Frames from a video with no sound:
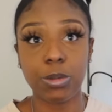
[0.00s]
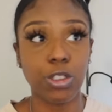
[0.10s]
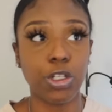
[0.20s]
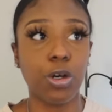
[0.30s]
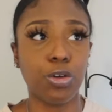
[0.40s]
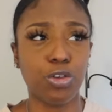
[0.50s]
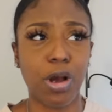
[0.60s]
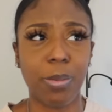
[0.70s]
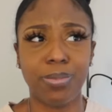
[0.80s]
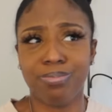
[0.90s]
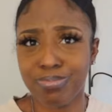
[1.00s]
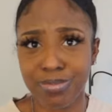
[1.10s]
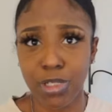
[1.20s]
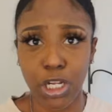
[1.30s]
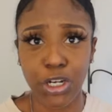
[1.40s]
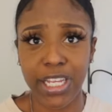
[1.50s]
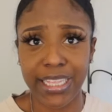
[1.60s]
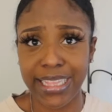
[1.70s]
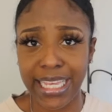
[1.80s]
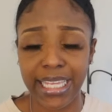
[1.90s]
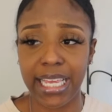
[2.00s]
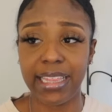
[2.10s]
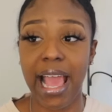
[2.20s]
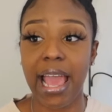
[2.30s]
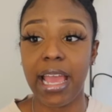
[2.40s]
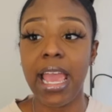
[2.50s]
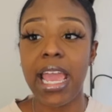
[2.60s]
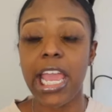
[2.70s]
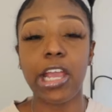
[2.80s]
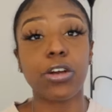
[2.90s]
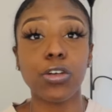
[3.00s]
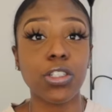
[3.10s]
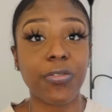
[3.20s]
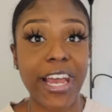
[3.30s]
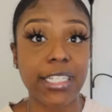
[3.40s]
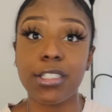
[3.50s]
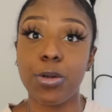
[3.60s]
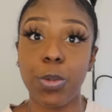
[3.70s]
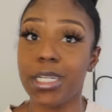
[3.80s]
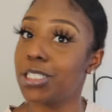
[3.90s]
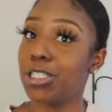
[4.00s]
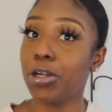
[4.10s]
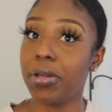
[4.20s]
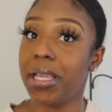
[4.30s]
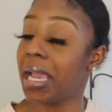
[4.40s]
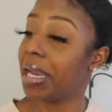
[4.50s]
you know, grew up learning, thinking that hair grows faster when it's dirty.